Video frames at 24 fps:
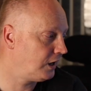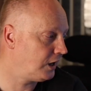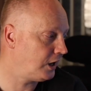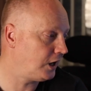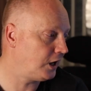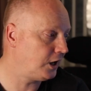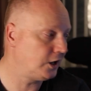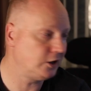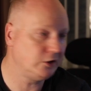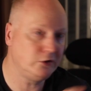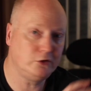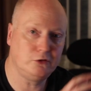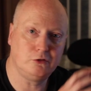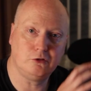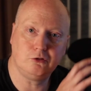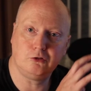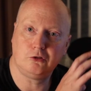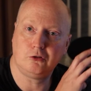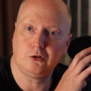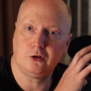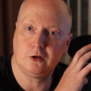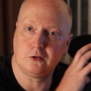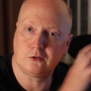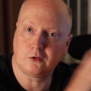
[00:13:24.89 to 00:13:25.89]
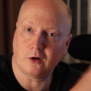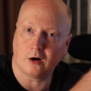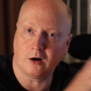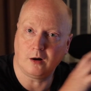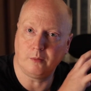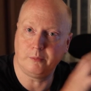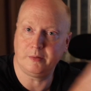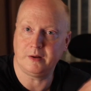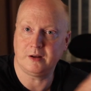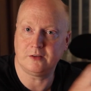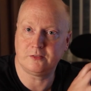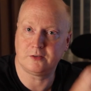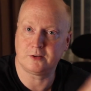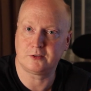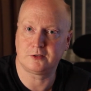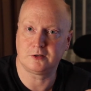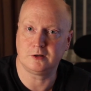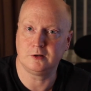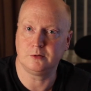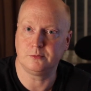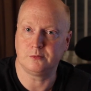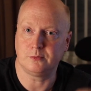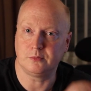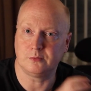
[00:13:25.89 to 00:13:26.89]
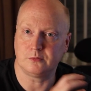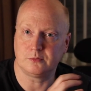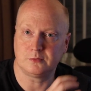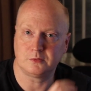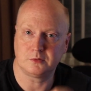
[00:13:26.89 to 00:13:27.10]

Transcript: and you've got a bit of a zoom.